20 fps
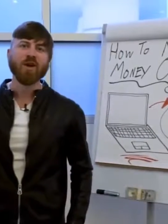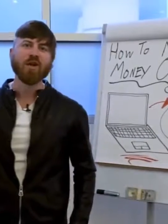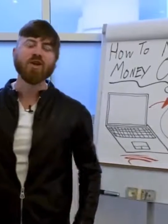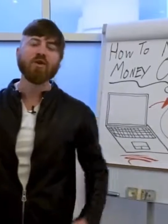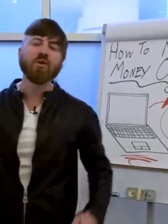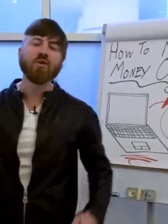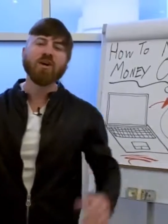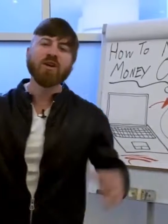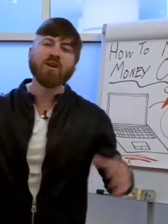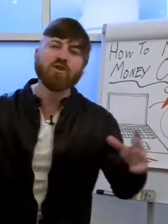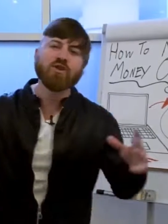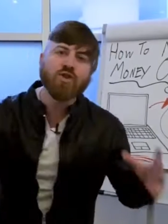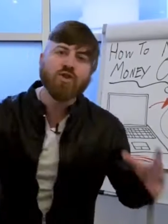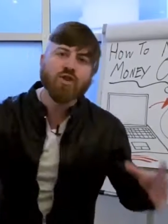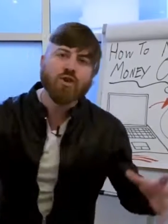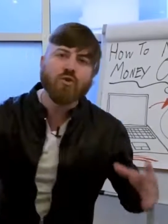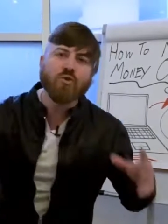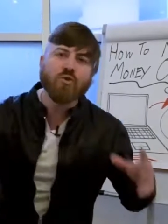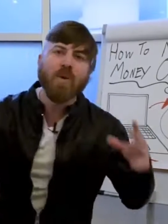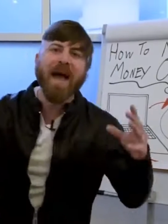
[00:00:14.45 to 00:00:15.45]
You can
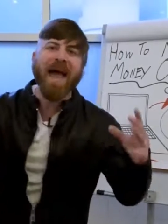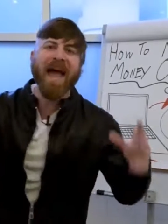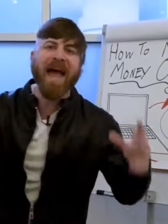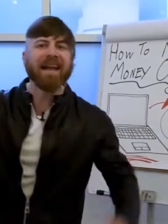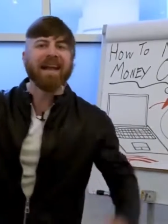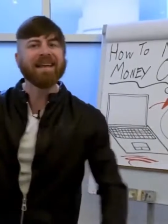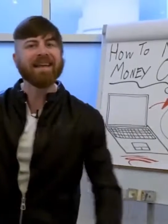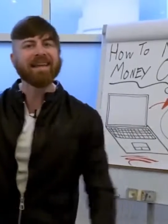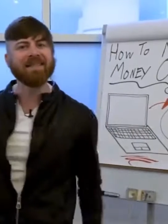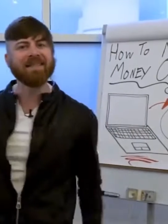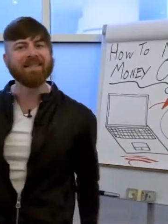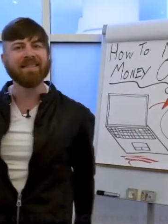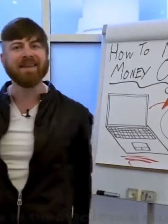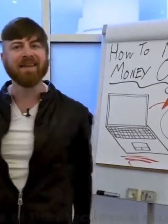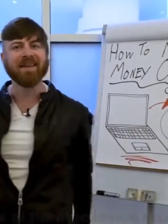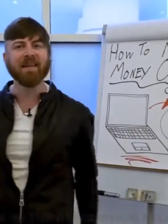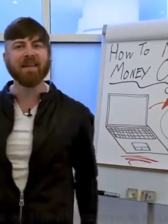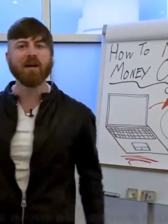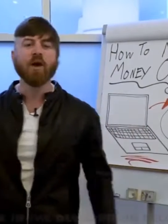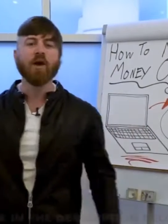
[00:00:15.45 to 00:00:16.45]
do
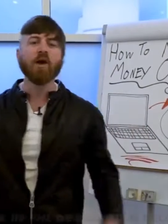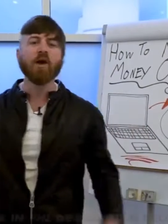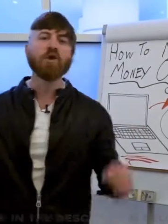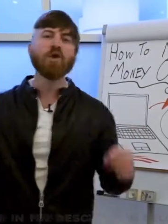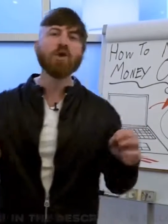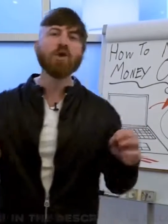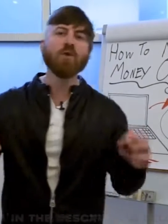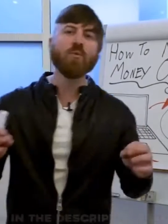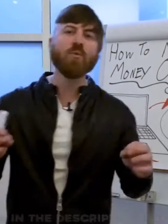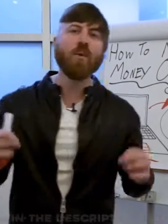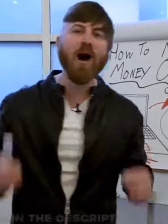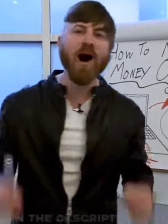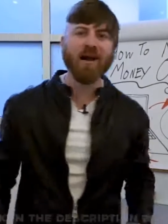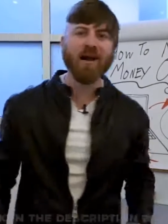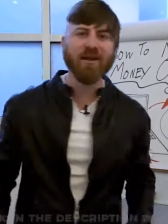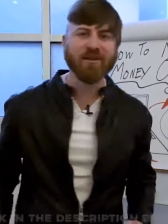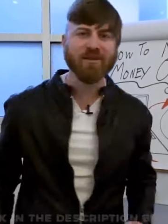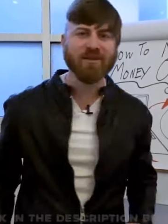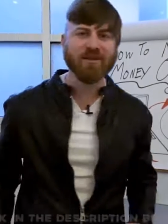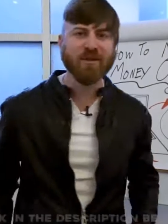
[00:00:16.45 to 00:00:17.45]
anything you
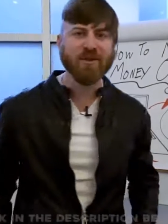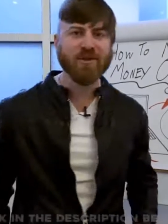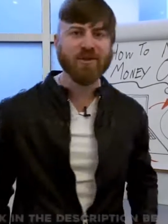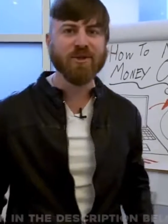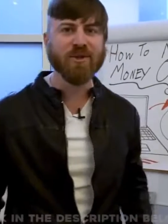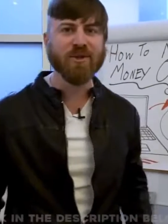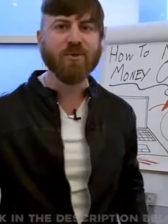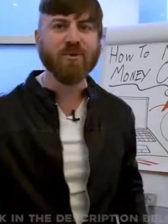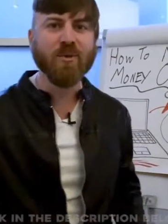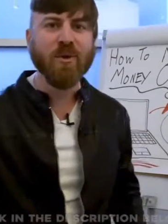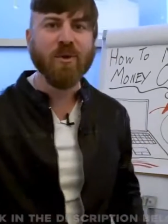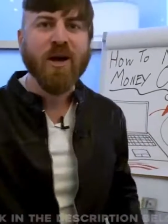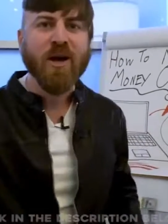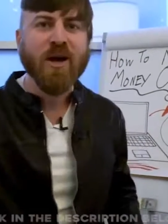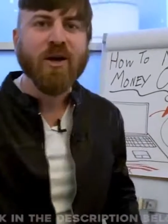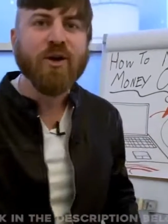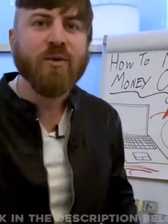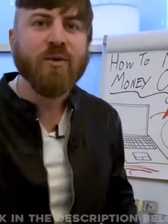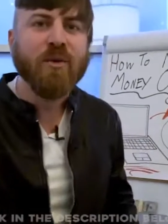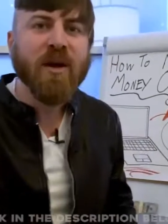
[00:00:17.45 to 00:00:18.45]
want to do.
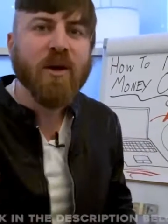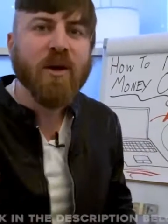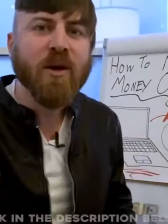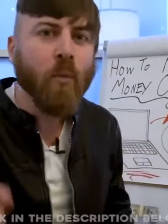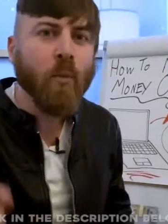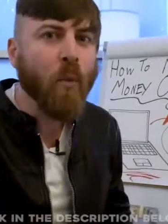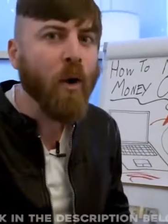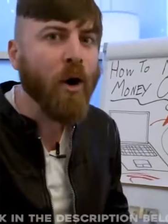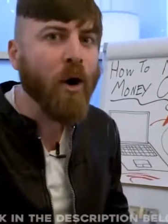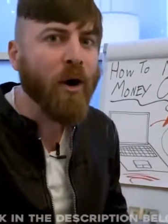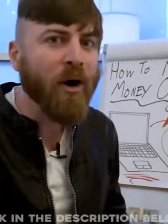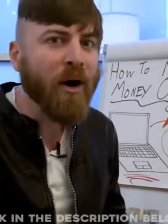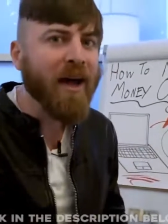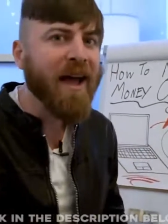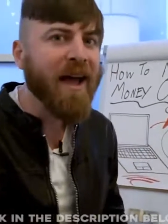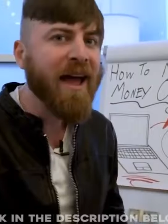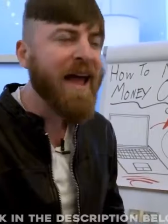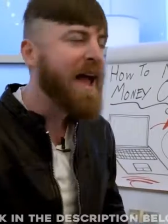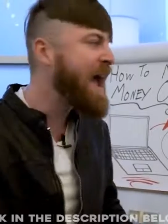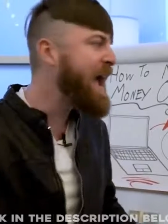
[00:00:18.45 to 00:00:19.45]
You can
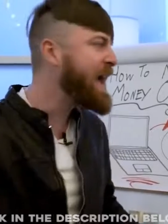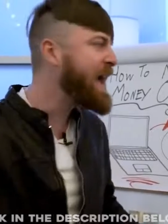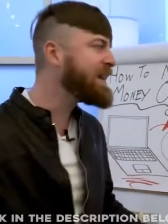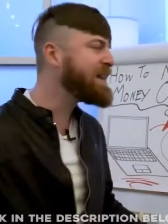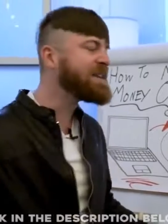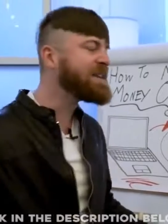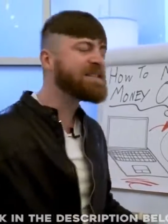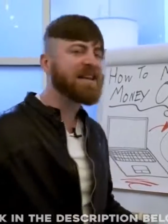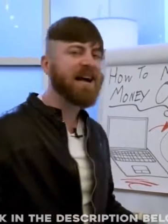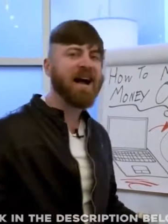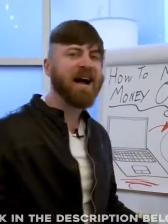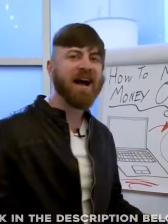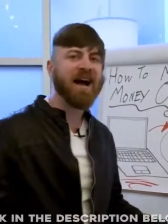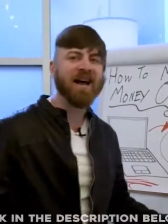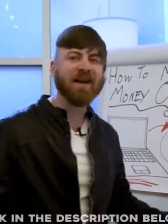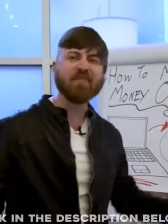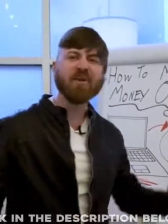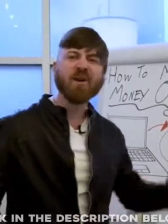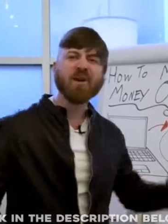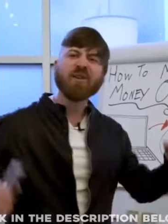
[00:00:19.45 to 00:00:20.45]
work
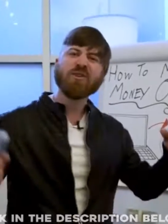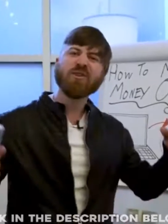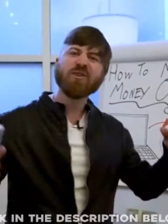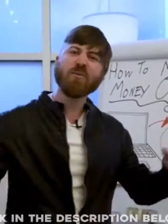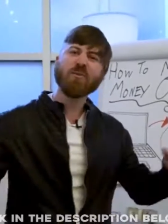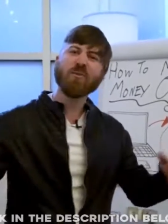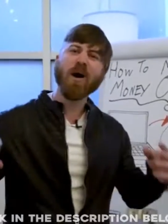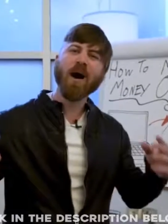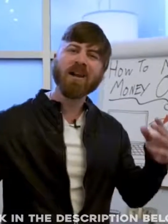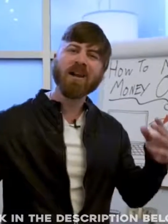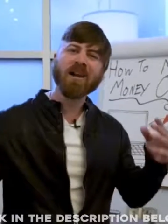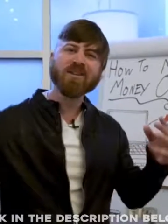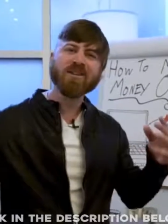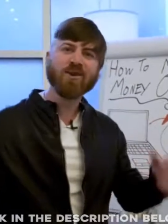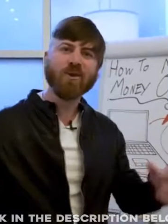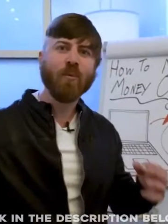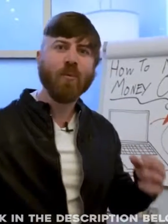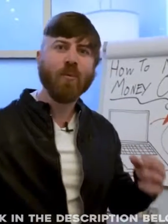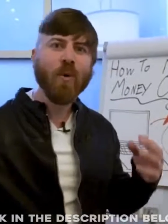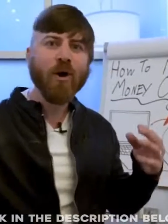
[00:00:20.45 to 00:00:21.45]
anytime you want
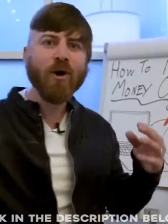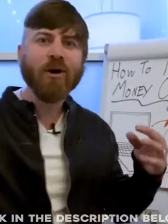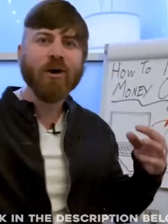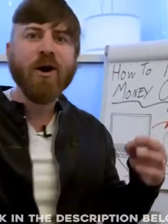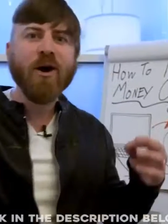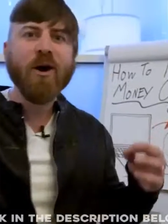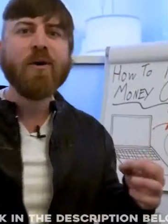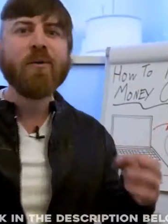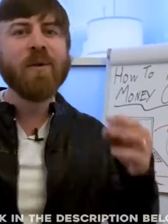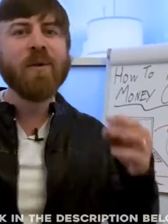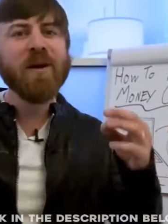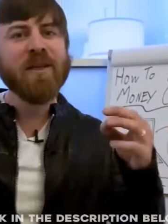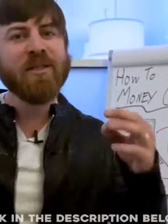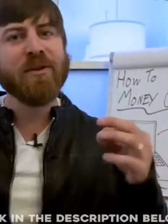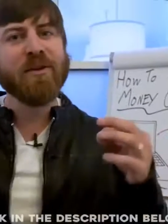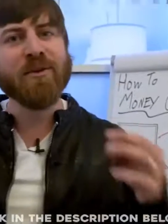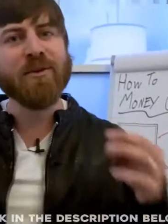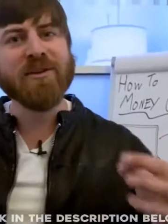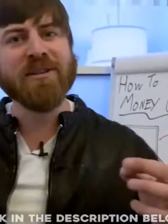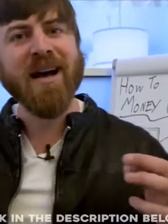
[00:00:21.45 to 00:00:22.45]
to work
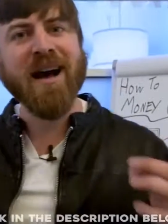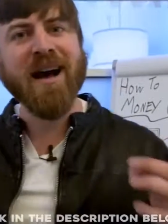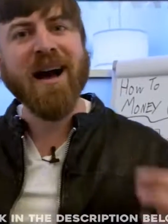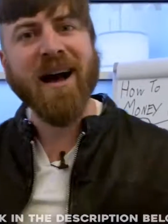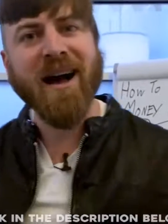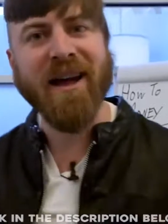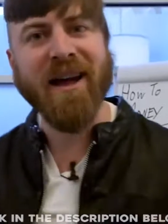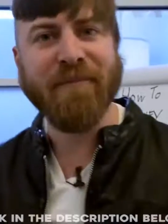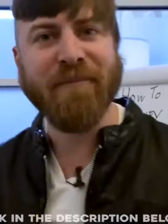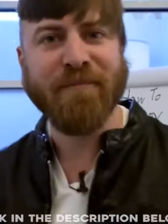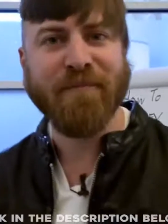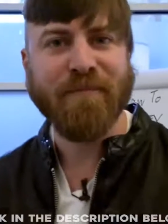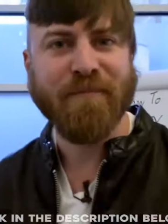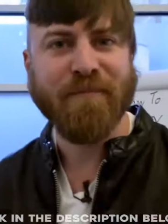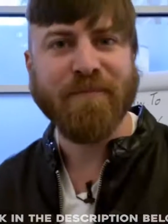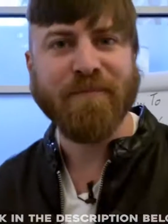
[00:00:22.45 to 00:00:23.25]
with your time.